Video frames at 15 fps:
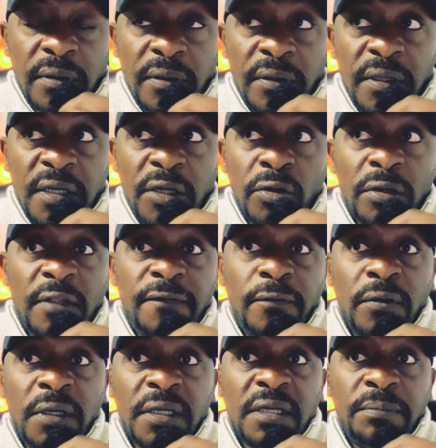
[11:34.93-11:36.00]
They can only
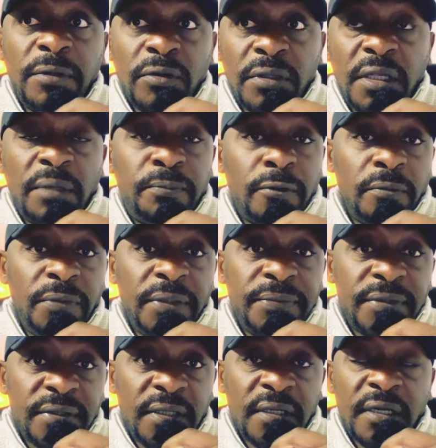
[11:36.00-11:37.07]
forget about their
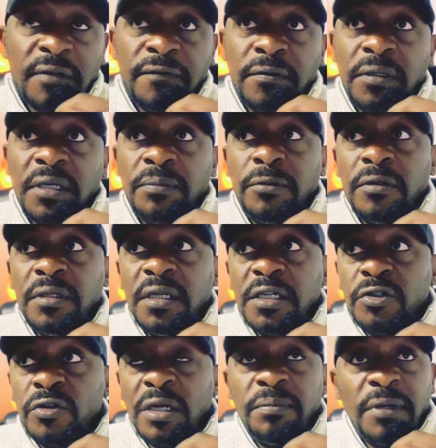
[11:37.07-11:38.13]
problems. They can forget about their
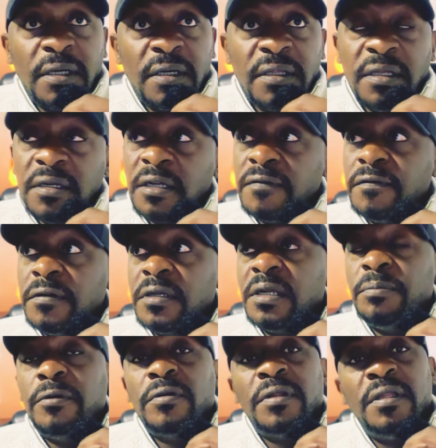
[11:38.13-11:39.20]
trauma. They can forget
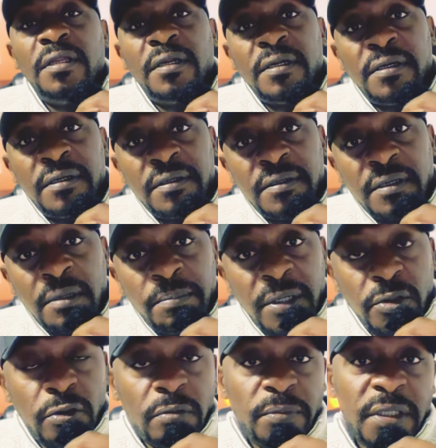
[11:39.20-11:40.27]
about their
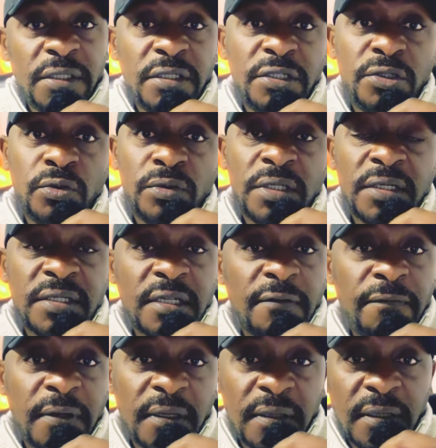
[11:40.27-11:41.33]
abandonment issues and
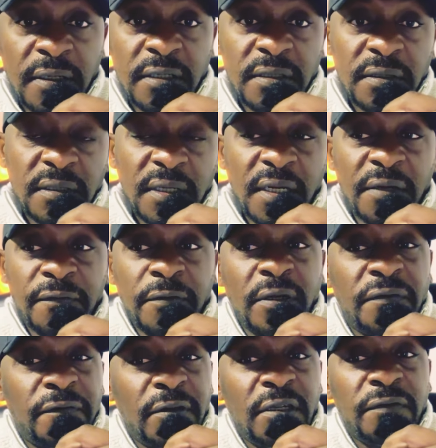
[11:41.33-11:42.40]
stuff like that for,
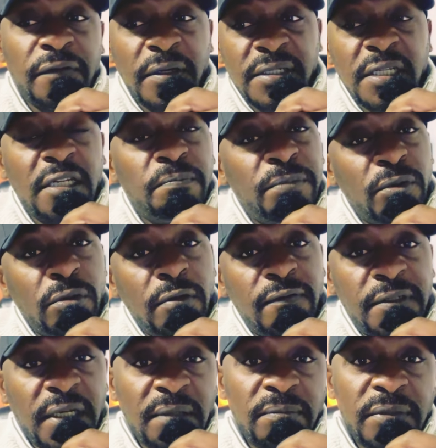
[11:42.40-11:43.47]
for, for a certain period
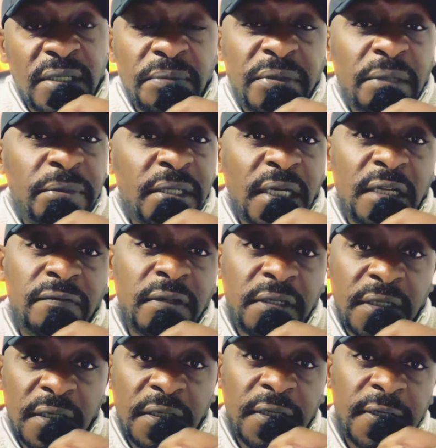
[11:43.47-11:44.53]
of time. Sometimes it can even
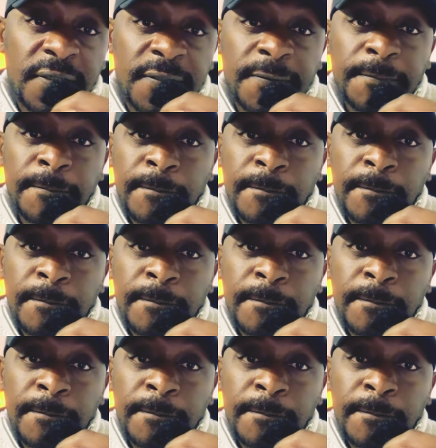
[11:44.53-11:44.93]
take years.